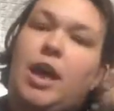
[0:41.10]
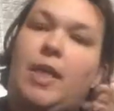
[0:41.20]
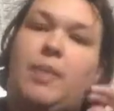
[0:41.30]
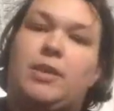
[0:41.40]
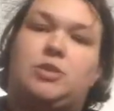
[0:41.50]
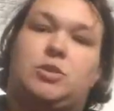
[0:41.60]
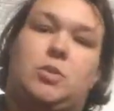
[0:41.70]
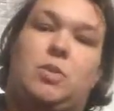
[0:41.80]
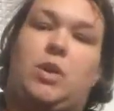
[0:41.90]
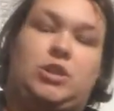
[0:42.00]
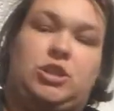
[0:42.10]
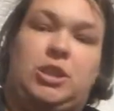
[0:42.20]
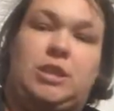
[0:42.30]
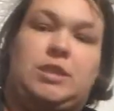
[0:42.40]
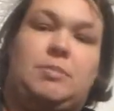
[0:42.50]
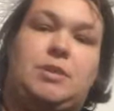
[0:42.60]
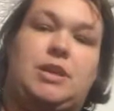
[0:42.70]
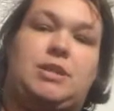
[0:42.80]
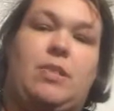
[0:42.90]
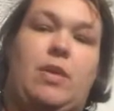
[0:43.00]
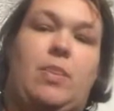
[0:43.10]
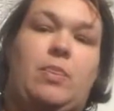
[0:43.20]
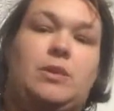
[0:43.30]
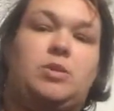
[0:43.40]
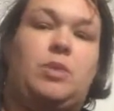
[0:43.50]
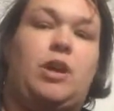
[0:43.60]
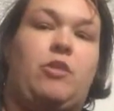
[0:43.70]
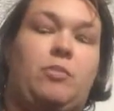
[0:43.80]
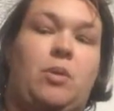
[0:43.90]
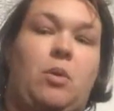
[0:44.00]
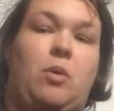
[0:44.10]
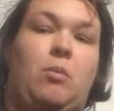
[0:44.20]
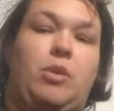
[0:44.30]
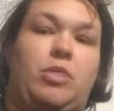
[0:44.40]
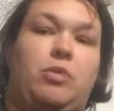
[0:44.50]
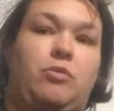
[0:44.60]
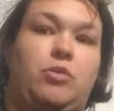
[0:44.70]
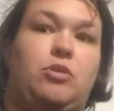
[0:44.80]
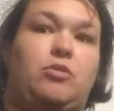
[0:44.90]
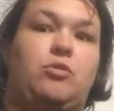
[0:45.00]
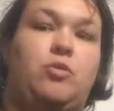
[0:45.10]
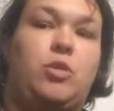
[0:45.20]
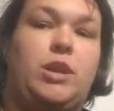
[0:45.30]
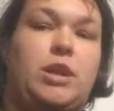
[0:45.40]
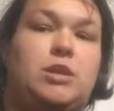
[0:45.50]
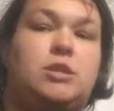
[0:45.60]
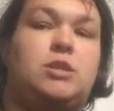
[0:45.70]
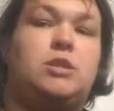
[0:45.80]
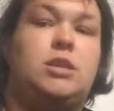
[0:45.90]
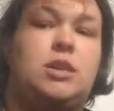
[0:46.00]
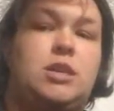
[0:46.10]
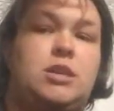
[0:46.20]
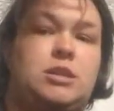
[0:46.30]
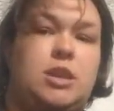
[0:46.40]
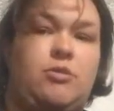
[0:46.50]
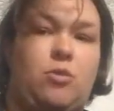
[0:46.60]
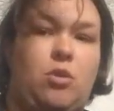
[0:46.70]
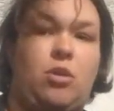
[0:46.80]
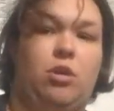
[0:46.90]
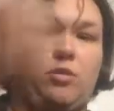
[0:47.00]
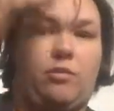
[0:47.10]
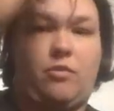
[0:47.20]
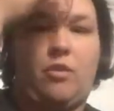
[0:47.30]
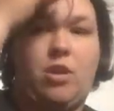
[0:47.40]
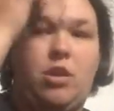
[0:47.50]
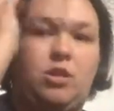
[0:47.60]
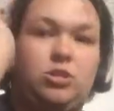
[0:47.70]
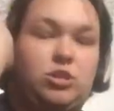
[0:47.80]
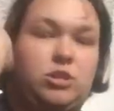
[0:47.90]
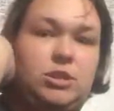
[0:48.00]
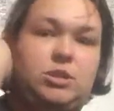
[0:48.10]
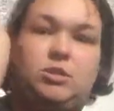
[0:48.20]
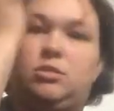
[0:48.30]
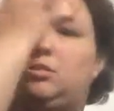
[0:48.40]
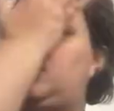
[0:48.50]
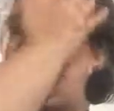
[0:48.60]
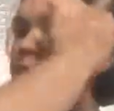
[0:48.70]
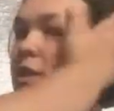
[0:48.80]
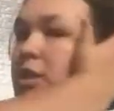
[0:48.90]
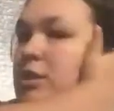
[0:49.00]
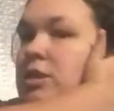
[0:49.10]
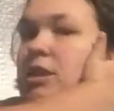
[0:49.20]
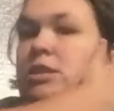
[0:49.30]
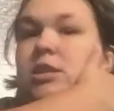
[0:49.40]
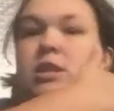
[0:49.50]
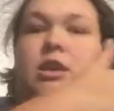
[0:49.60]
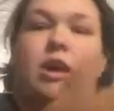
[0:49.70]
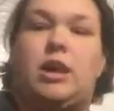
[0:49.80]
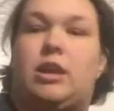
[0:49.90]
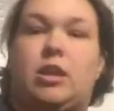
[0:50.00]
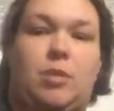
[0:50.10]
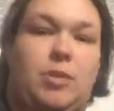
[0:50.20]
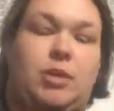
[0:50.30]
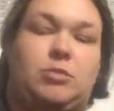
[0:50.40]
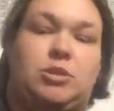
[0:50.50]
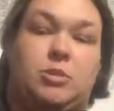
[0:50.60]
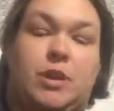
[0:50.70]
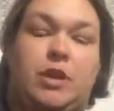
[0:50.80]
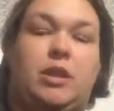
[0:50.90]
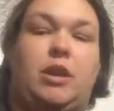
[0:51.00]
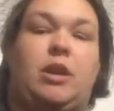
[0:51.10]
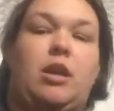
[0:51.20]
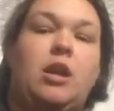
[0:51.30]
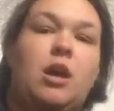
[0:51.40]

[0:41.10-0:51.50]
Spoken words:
and so I just didn't get to updates. And then this week I've been home with the flu for 4 days. Today is day 4 of just feeling disgusting and not being able to do anything,